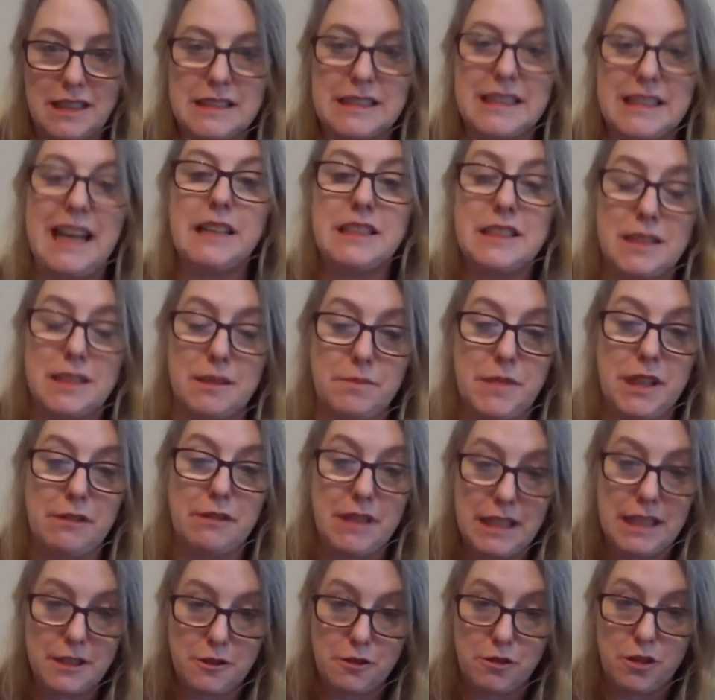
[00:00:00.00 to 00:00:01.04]
And that's
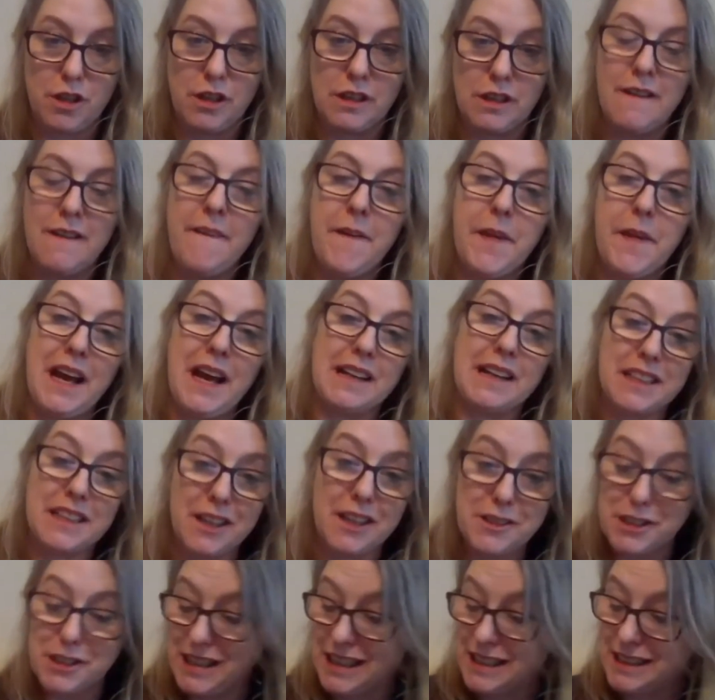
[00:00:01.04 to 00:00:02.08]
something really strong. And the
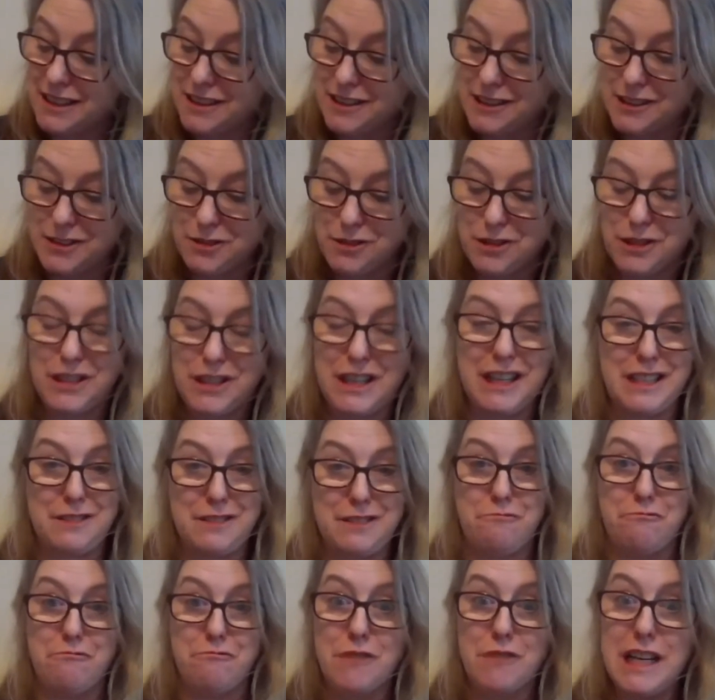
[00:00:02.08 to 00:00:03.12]
other thing that I thought
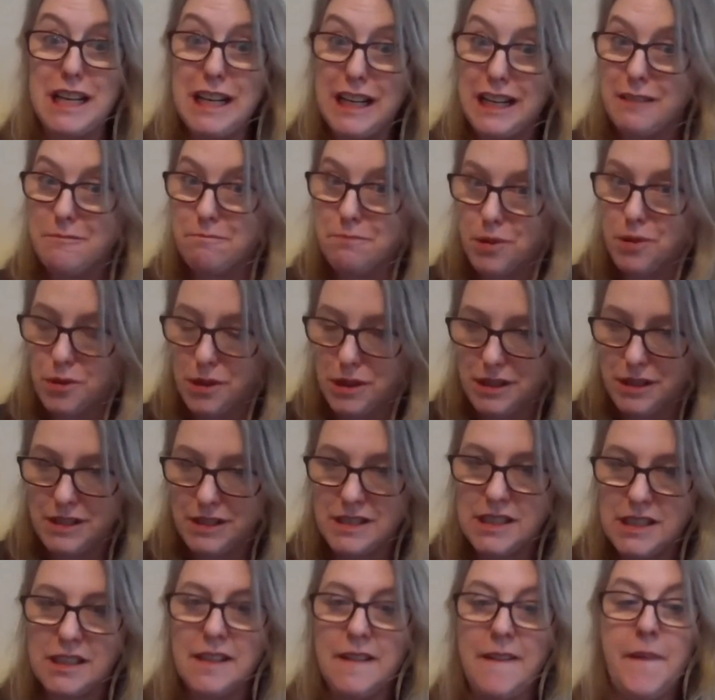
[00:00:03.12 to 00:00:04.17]
is really
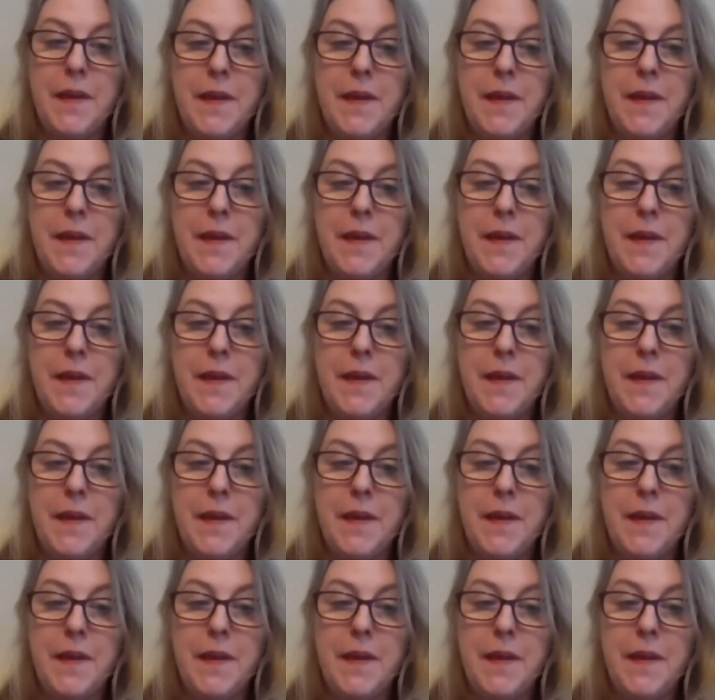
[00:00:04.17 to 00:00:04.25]
important